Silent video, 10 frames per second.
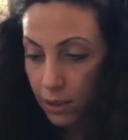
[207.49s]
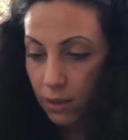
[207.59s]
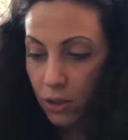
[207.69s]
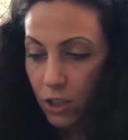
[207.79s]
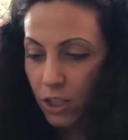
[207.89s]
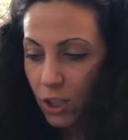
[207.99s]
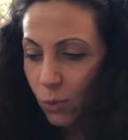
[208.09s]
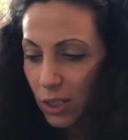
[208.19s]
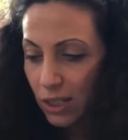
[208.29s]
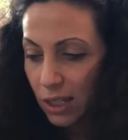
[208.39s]
She
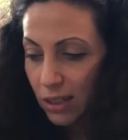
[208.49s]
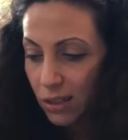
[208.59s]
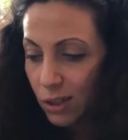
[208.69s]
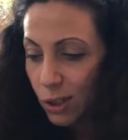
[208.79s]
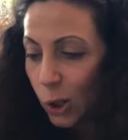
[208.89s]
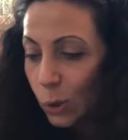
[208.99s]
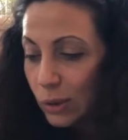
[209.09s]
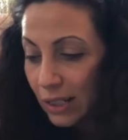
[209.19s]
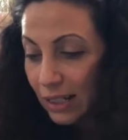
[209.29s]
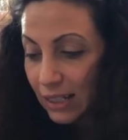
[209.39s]
squinted
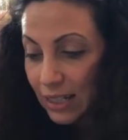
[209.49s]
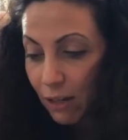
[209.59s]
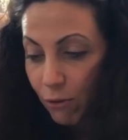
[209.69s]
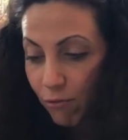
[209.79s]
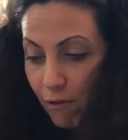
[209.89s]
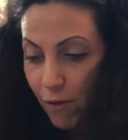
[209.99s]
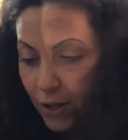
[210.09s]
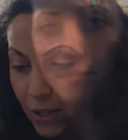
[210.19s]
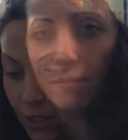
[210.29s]
scoldingly down at River.